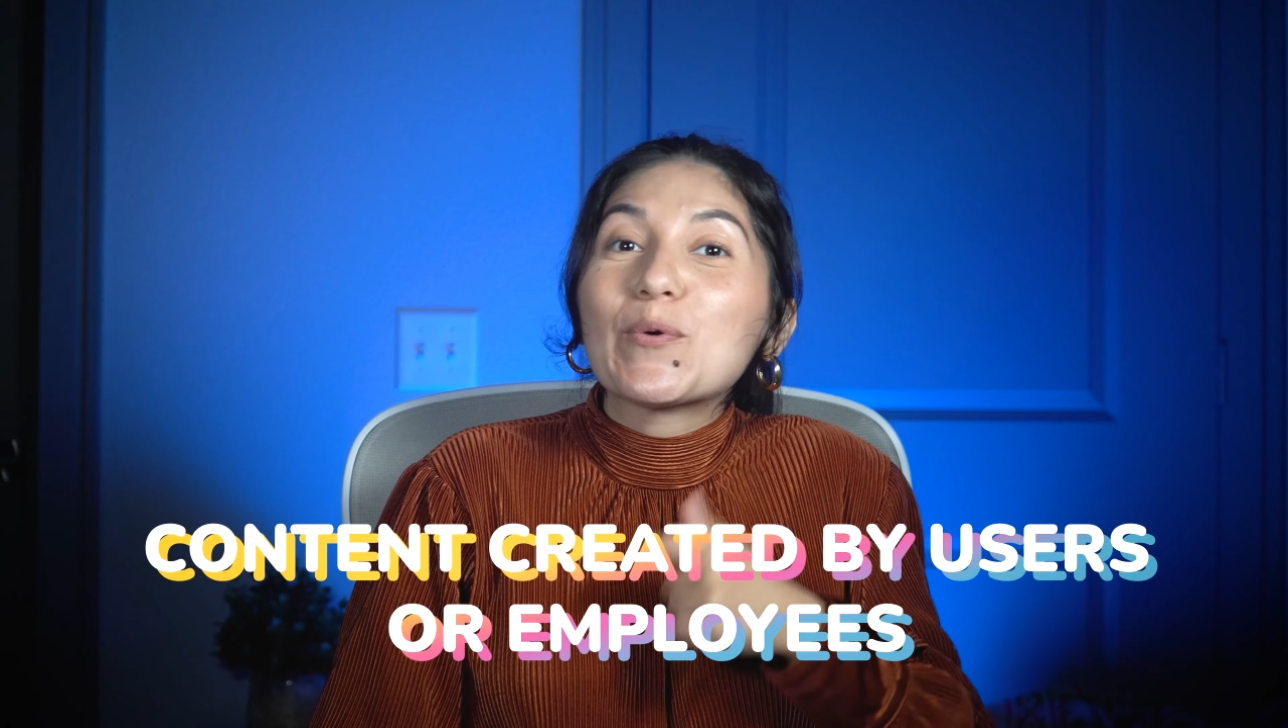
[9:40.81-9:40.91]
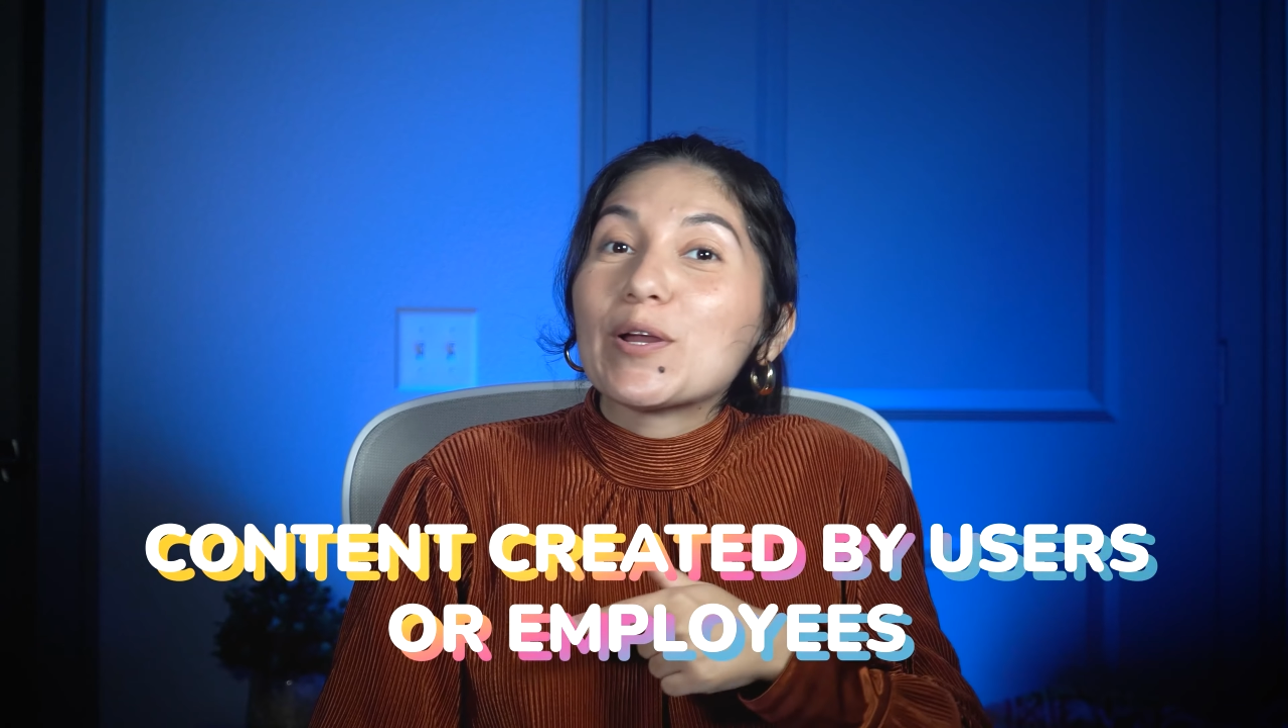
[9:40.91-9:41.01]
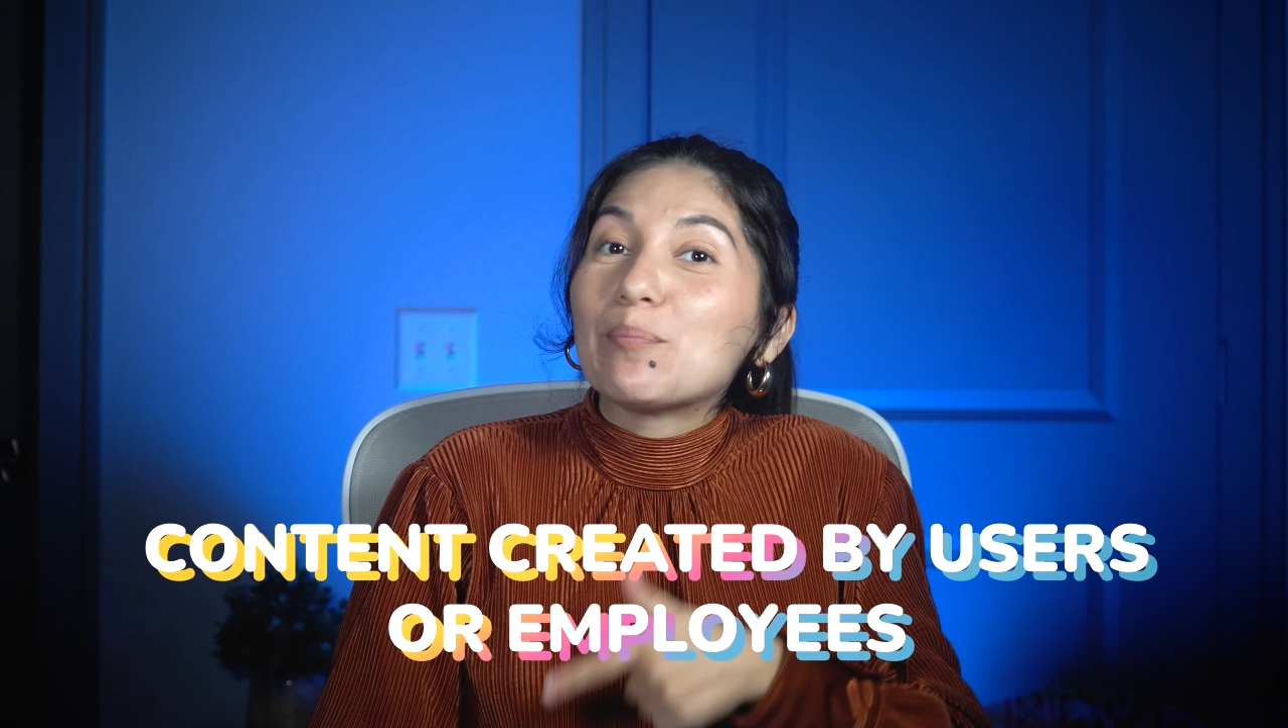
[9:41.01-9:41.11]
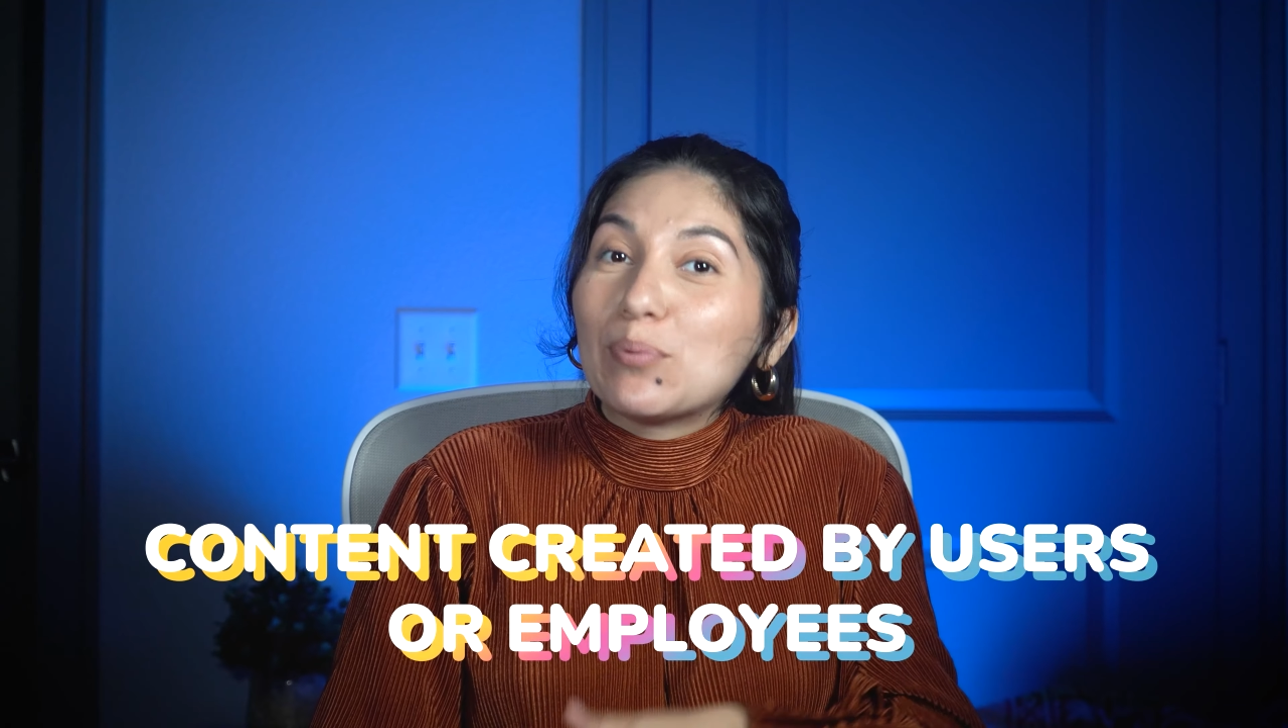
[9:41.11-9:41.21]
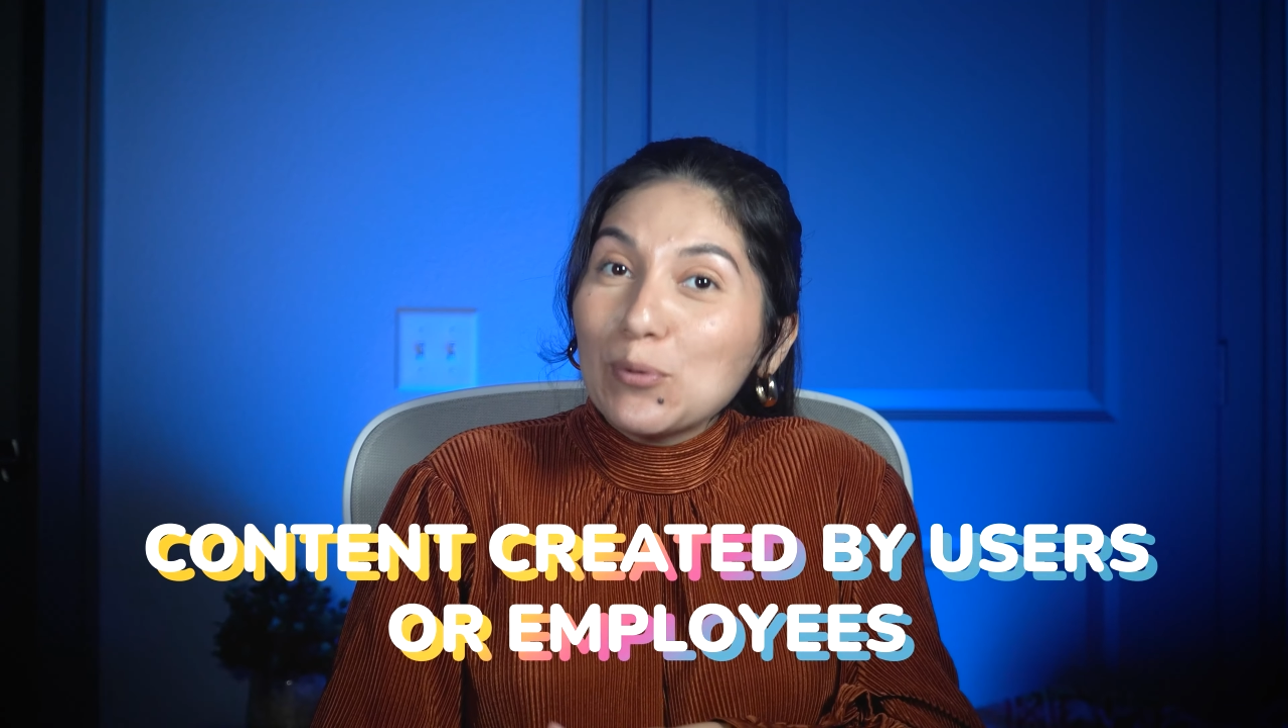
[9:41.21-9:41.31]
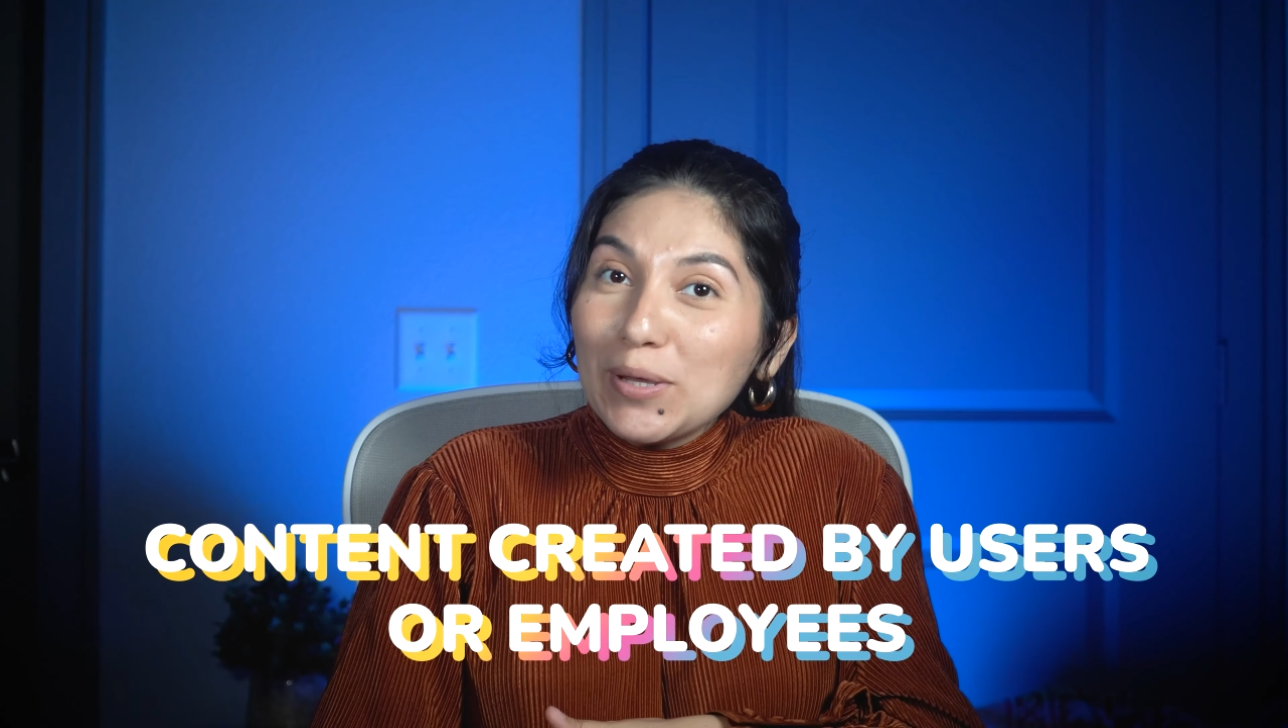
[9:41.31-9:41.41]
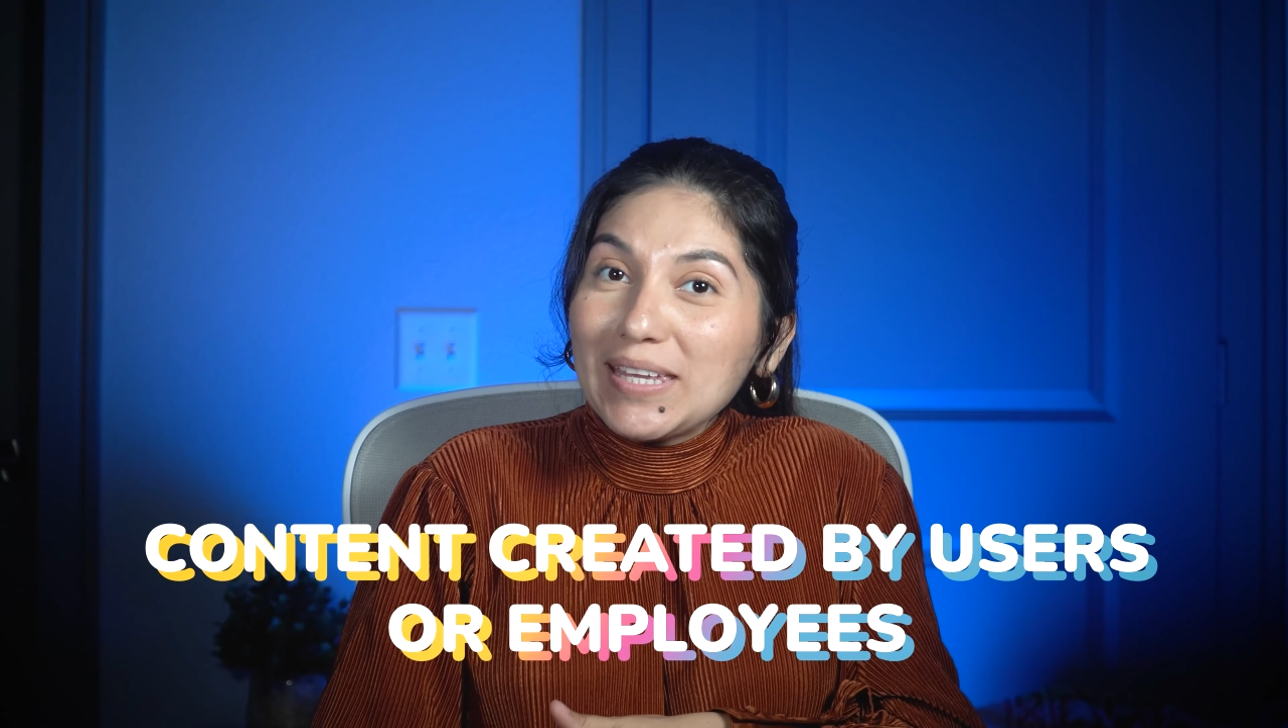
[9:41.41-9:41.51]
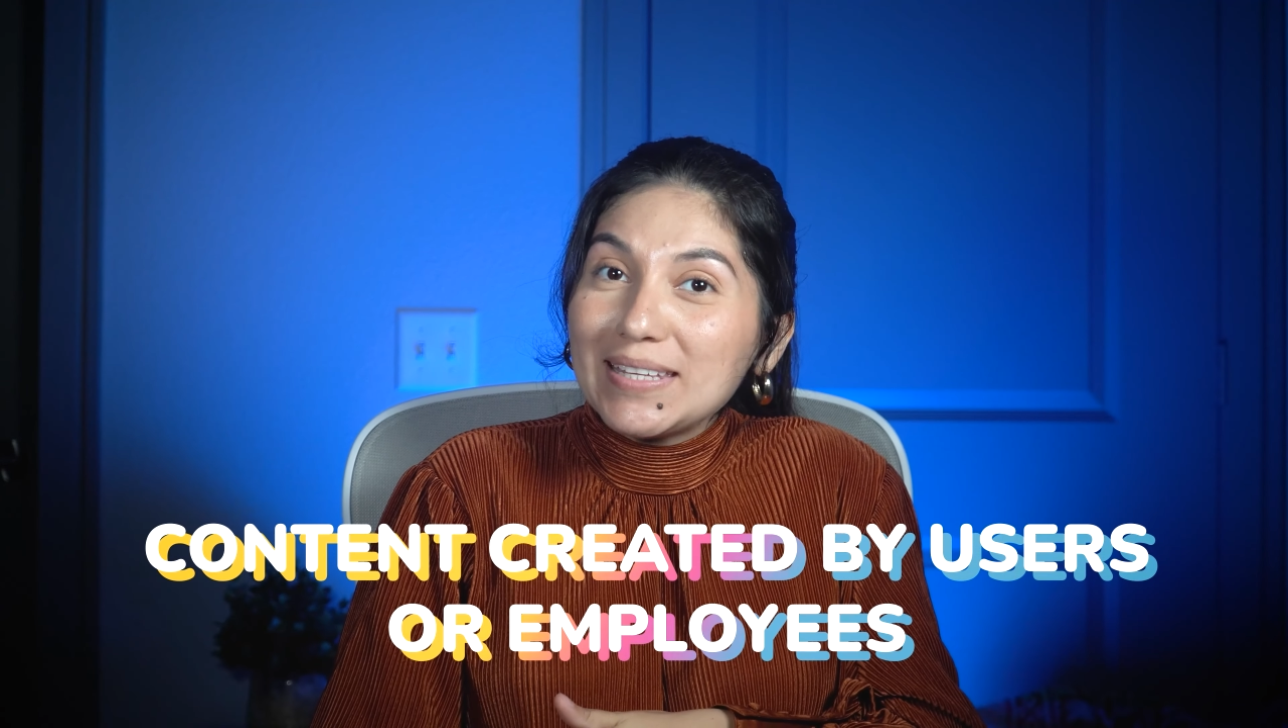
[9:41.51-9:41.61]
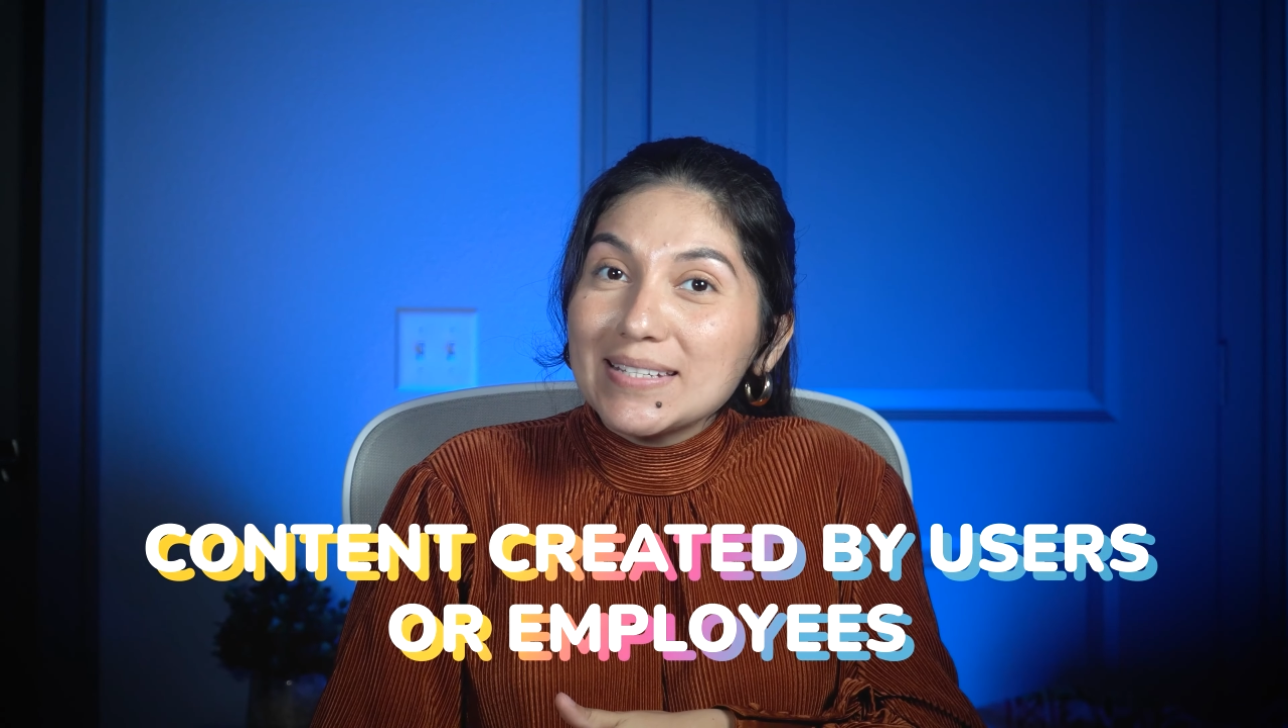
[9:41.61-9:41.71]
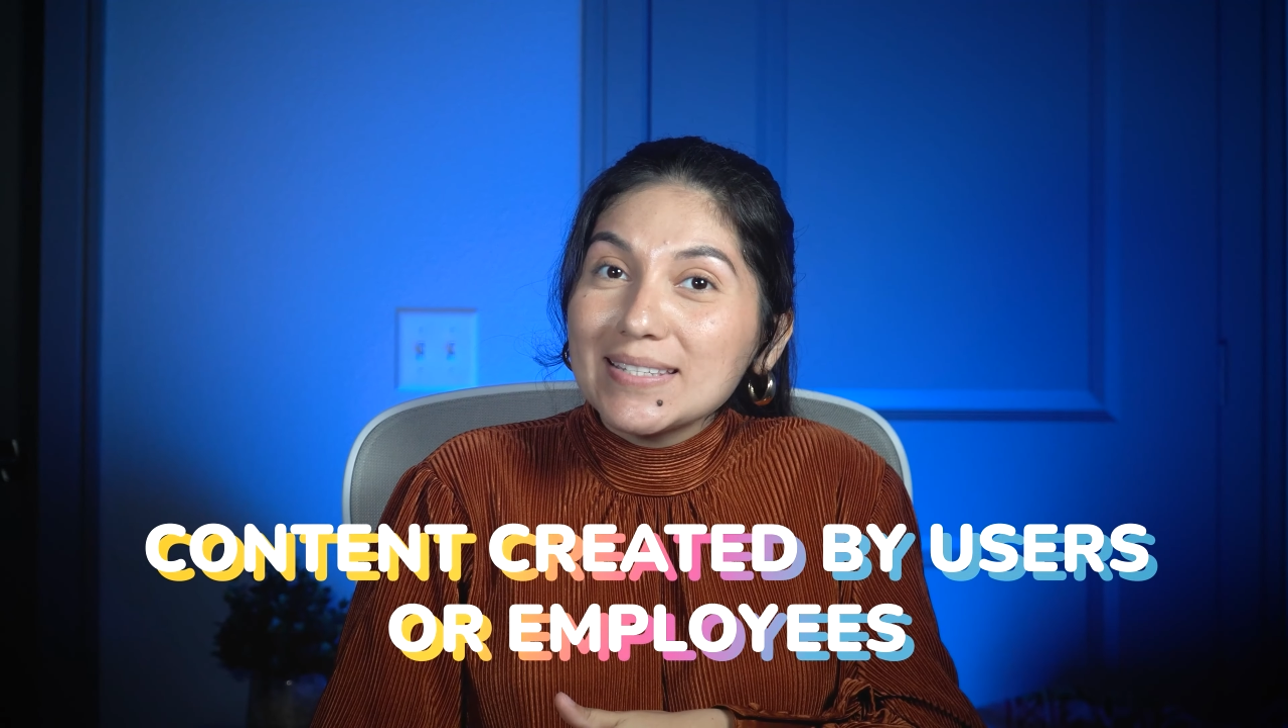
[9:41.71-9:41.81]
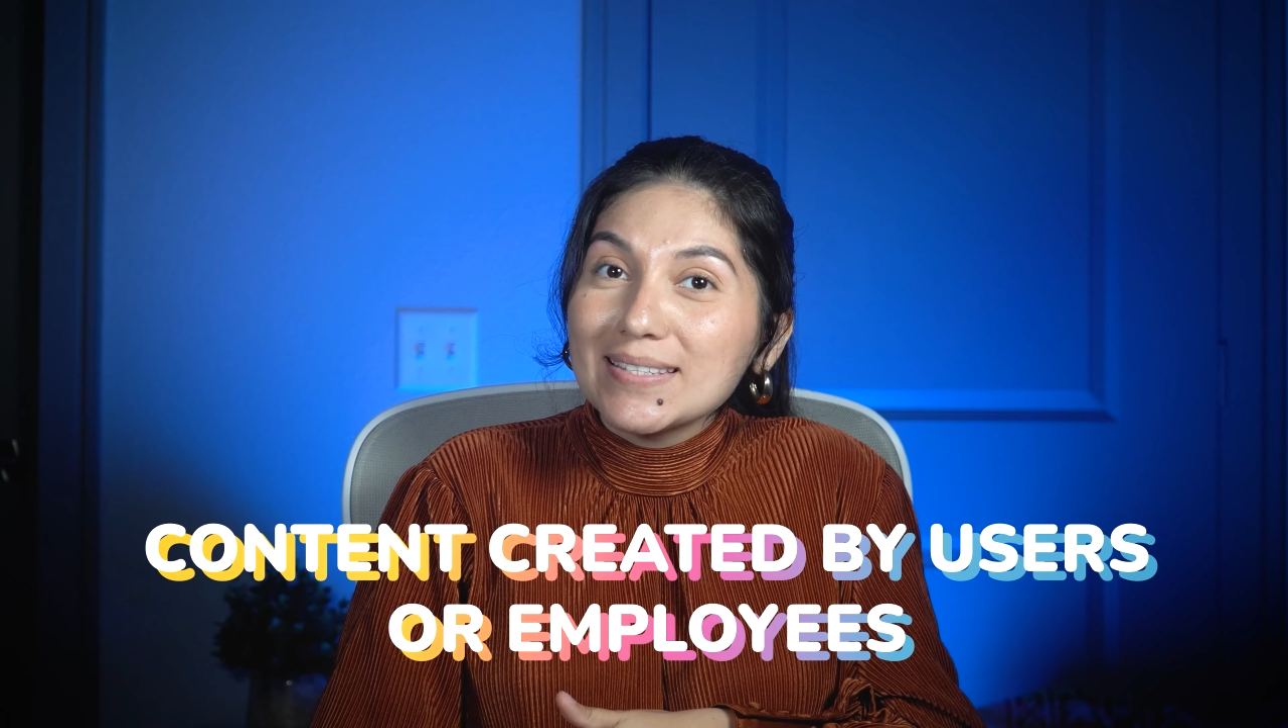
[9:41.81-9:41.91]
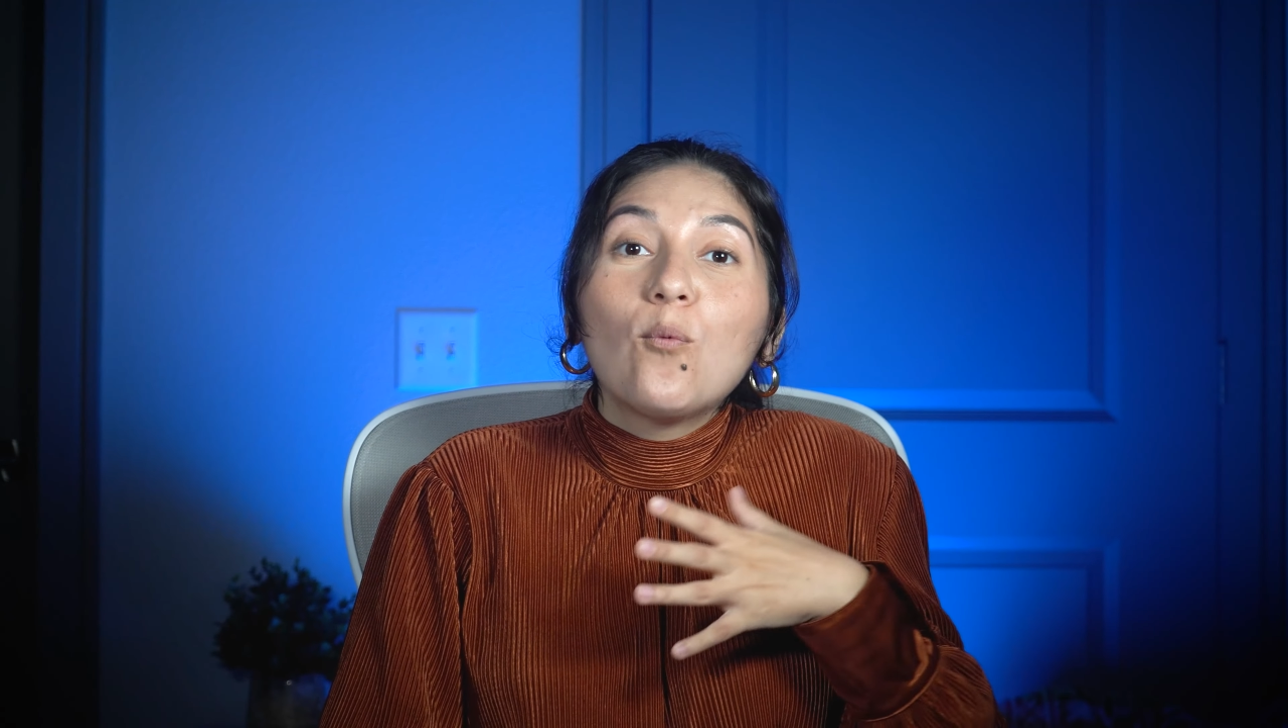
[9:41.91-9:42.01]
employees,